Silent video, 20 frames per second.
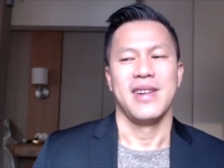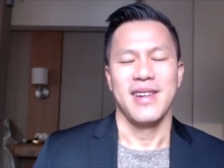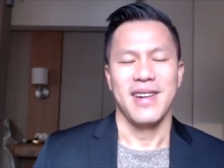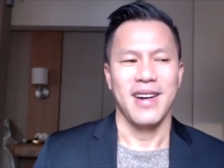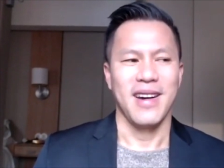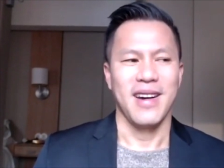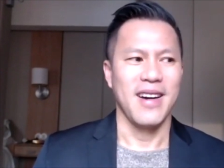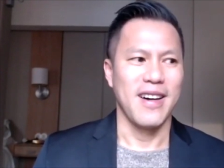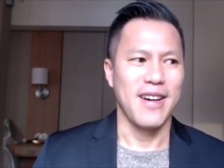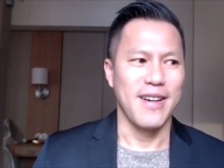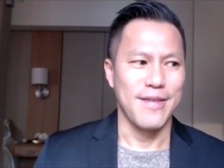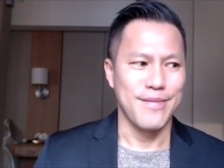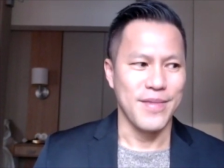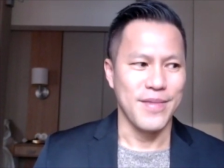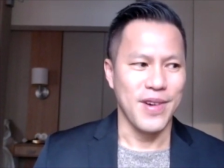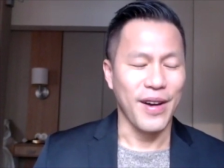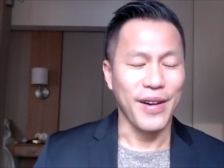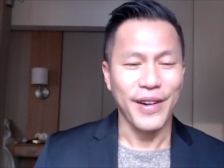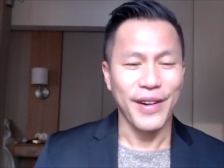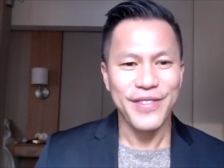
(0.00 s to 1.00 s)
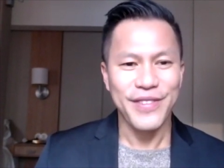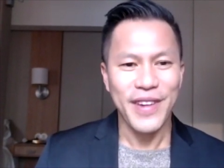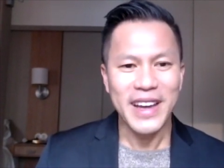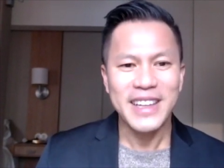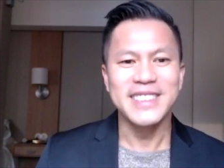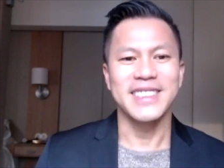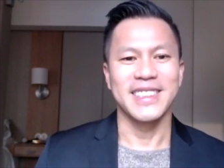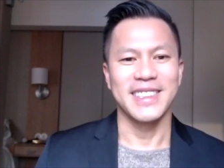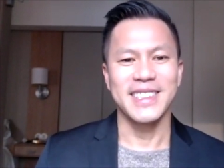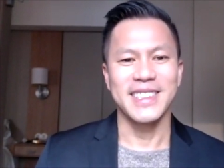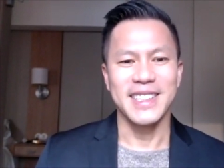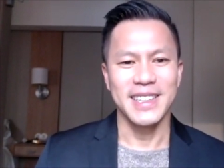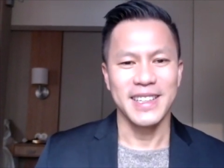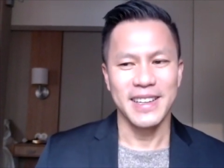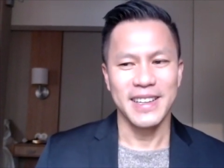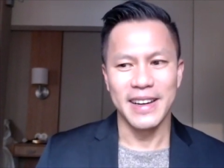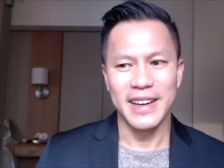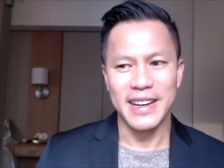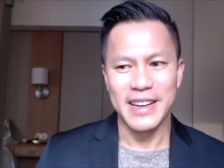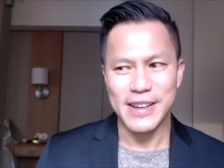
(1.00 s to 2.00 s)
are affected
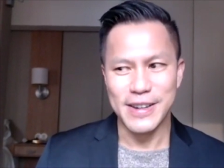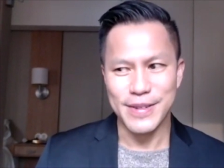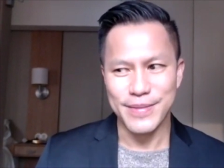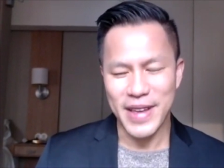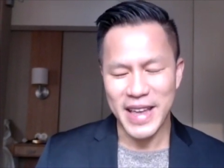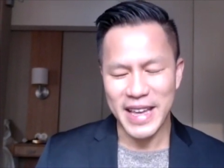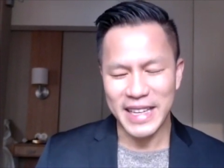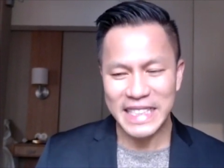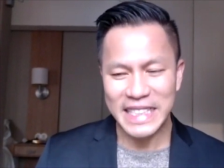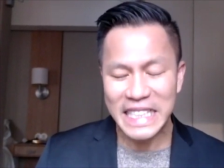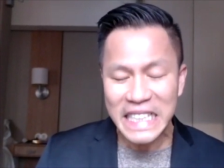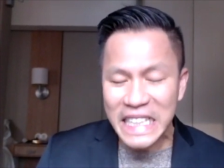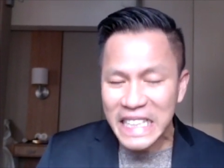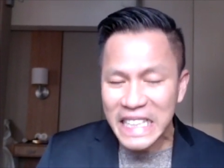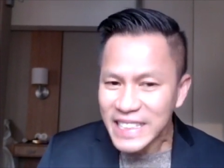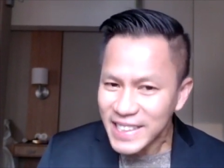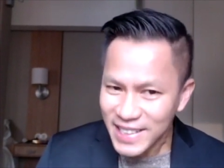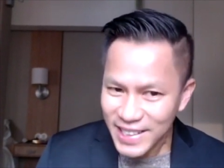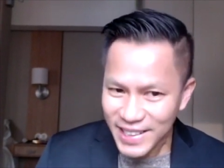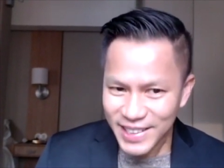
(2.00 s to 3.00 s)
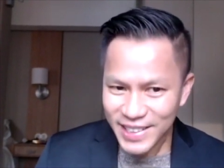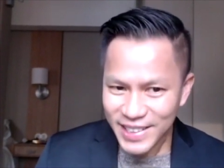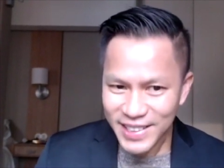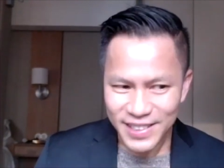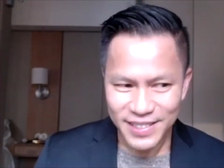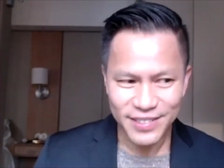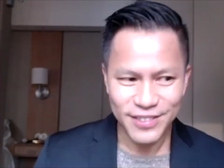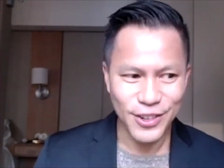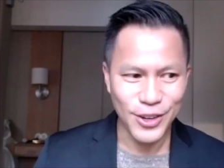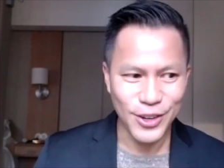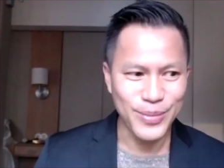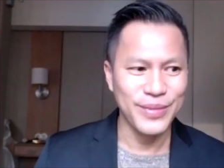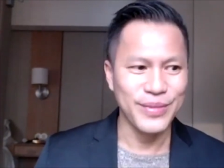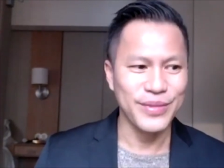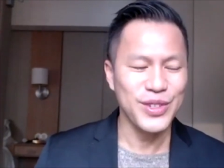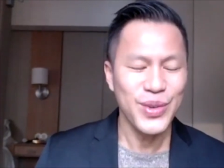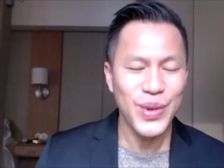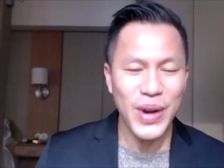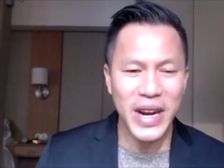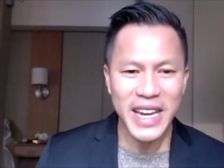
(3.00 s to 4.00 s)
and delisted from
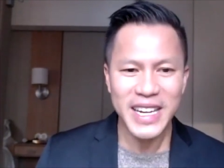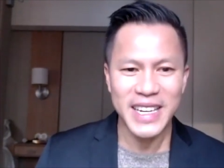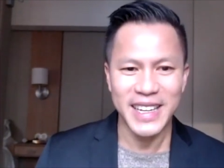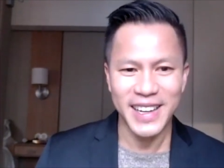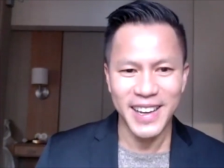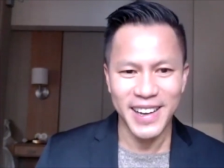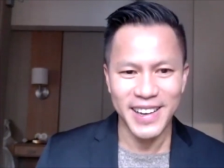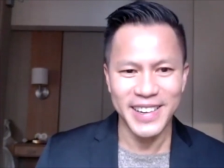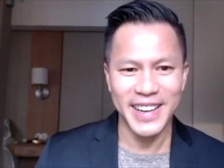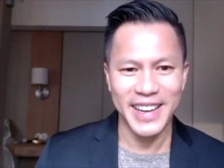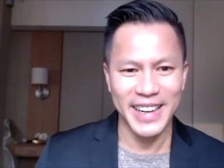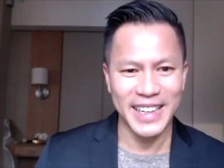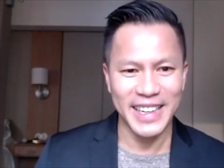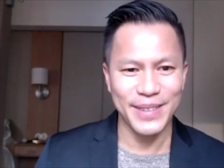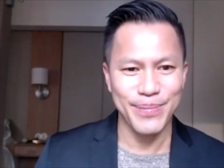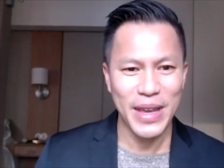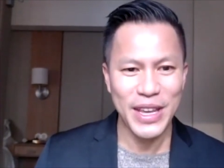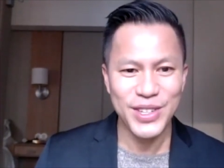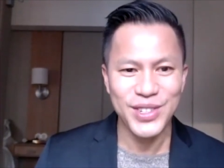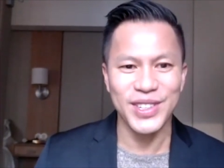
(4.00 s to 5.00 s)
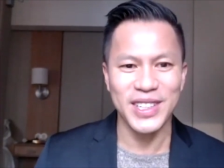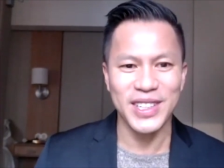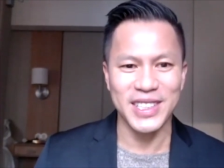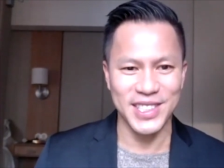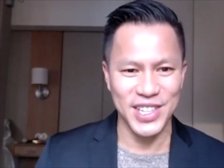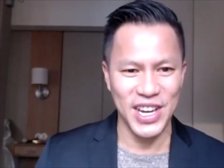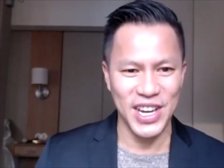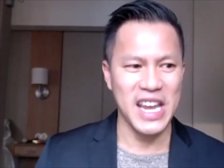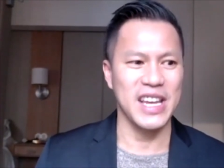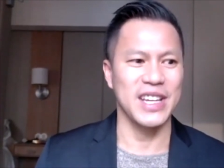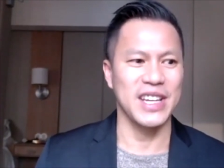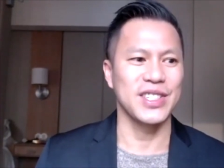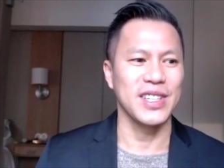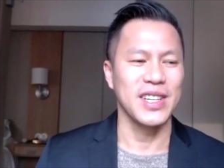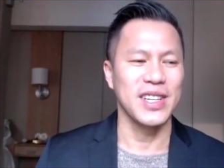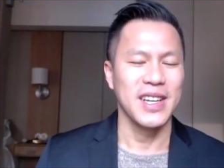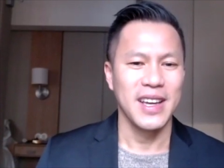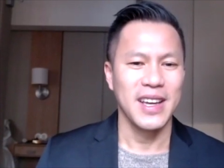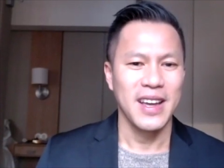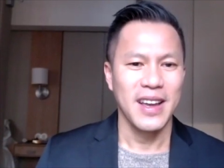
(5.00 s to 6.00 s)
trading on a major exchange
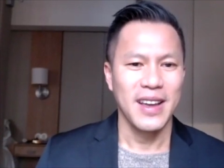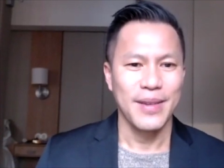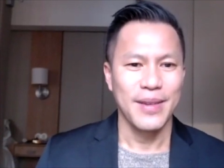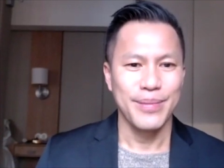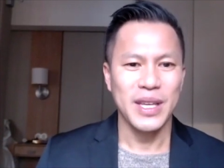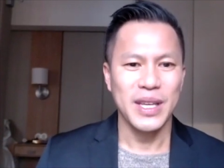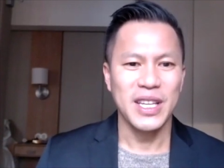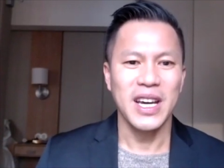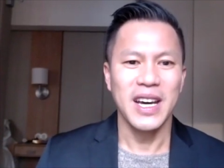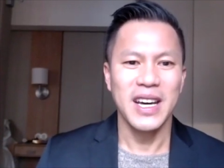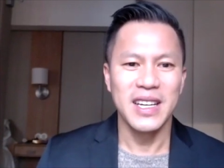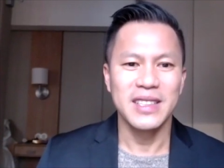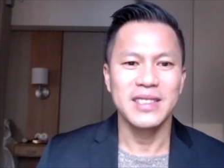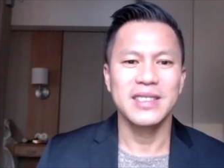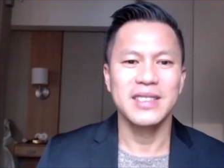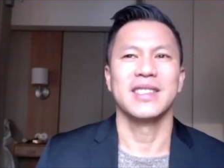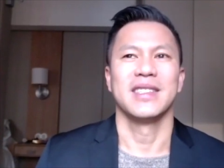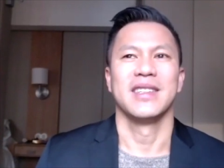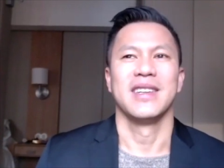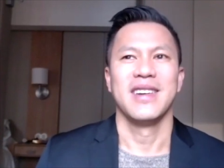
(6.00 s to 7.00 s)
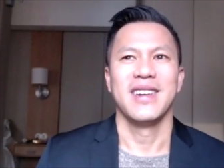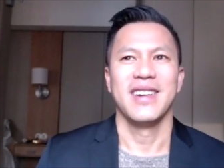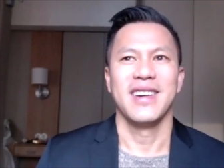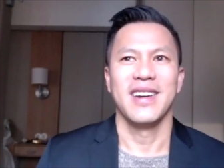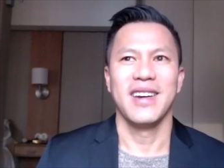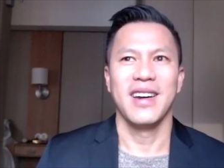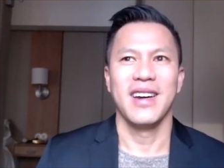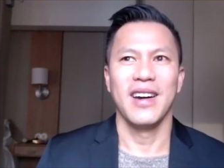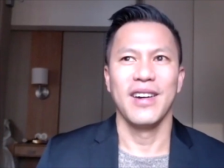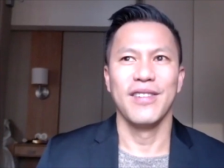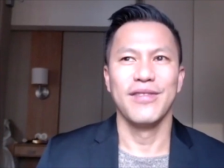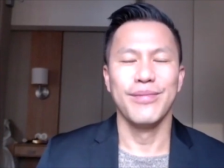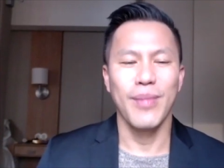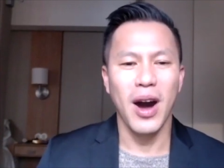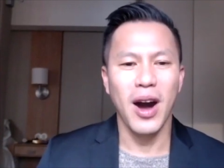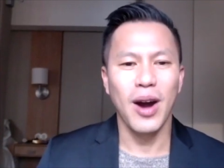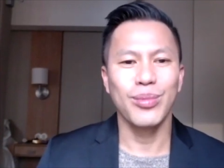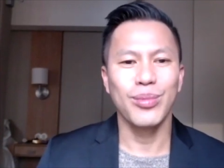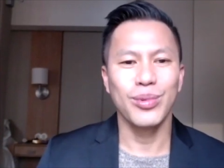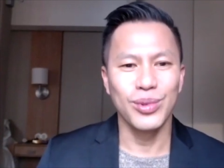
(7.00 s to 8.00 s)
because of
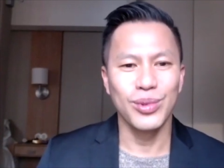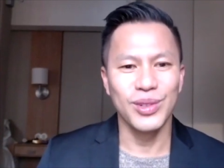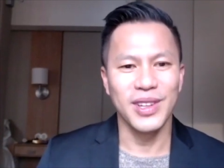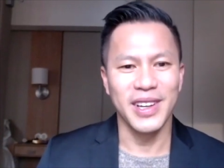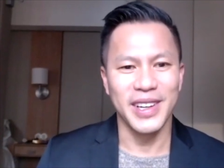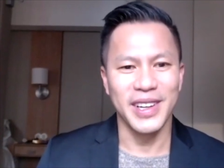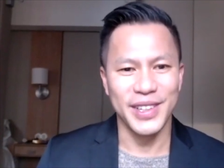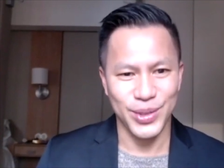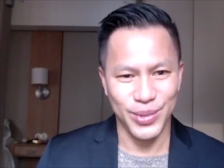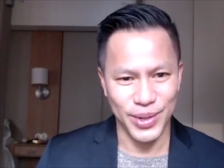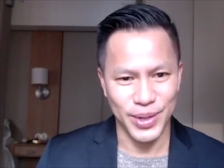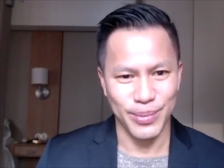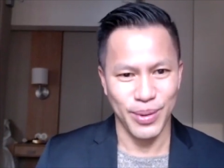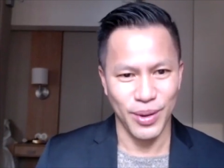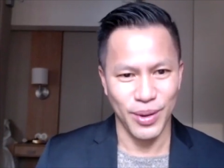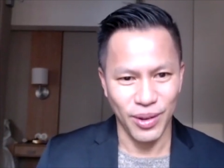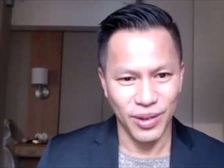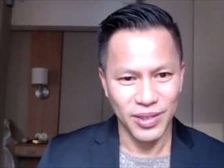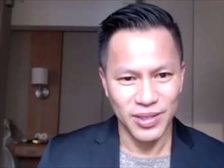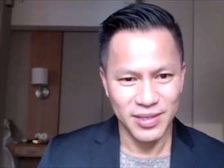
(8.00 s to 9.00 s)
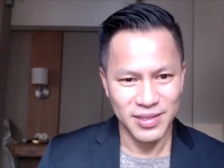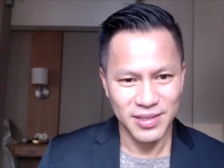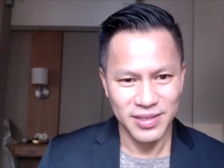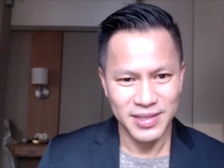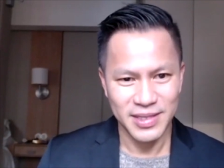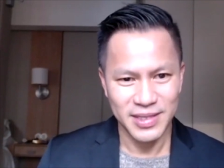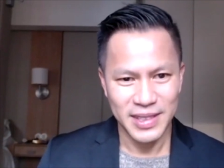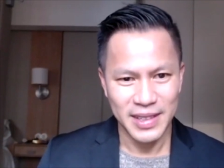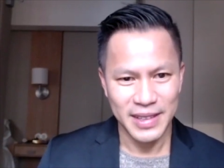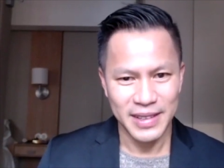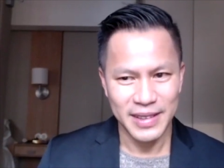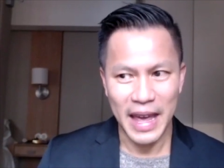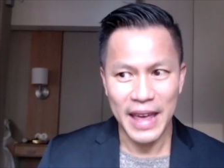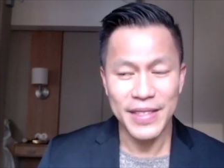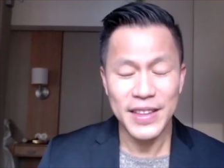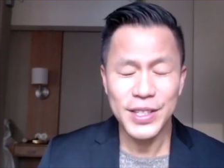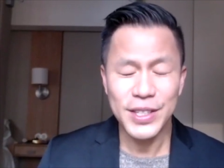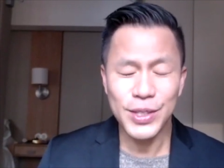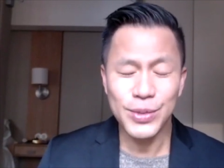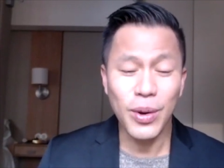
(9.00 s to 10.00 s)
mob rule on a Twitter poll? And
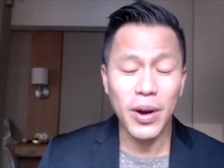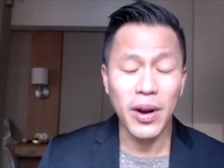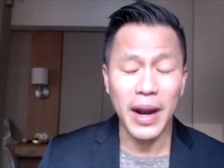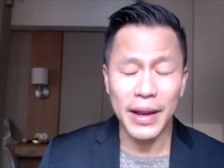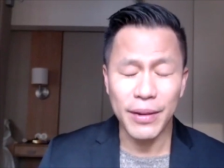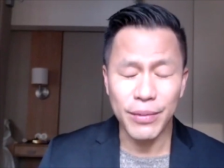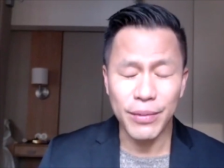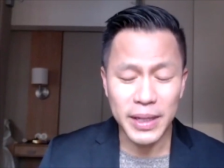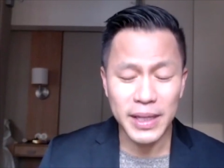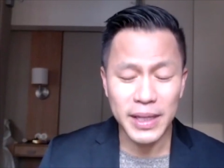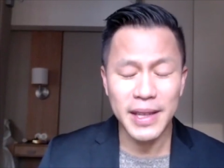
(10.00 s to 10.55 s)
this is where I really